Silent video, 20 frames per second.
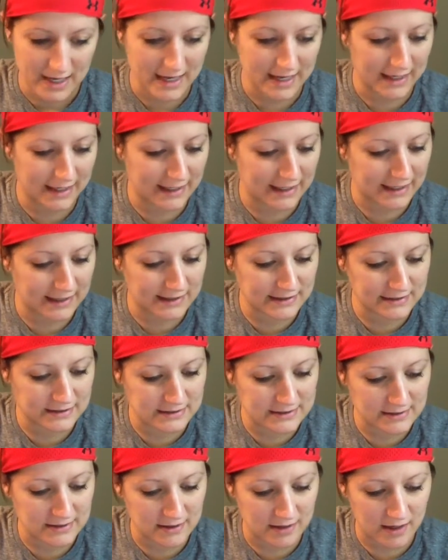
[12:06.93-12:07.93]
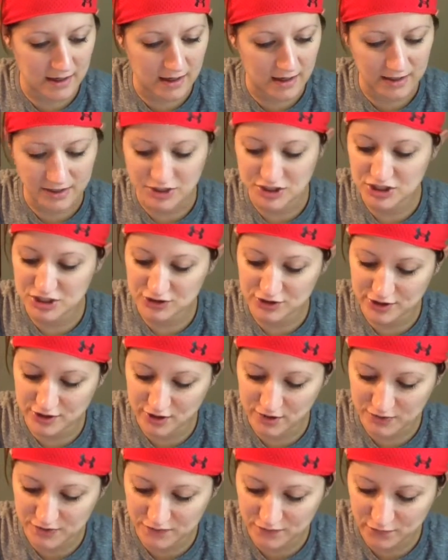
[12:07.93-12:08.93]
And
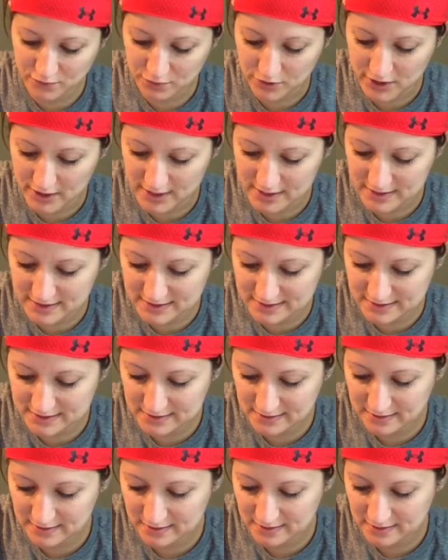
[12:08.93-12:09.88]
Cheerios for Bryce.